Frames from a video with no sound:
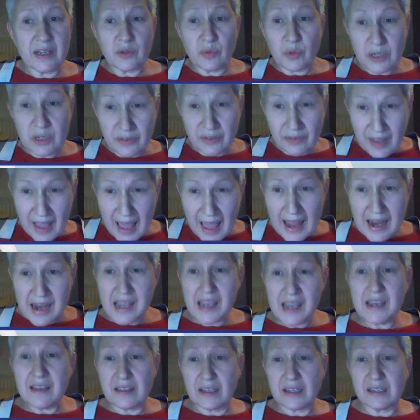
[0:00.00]
which of
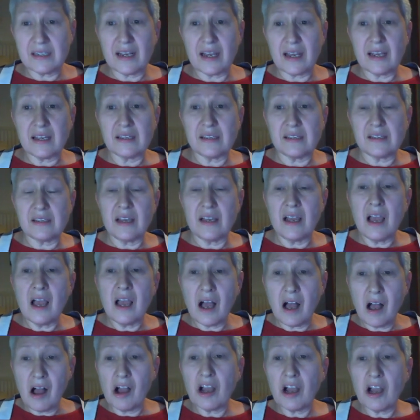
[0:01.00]
any of the tests
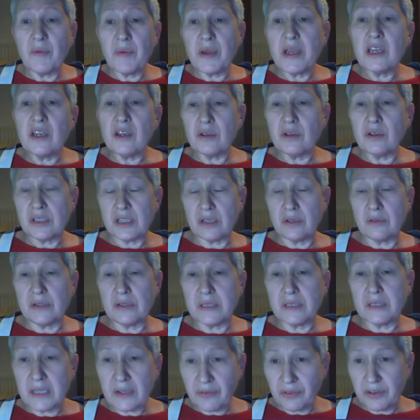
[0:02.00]
are going to be used at
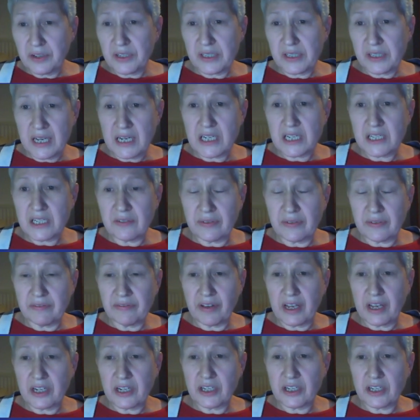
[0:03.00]
different stages of
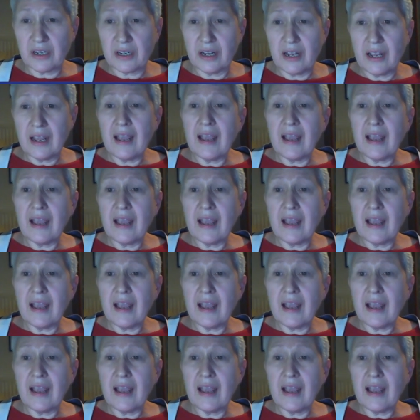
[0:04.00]
infection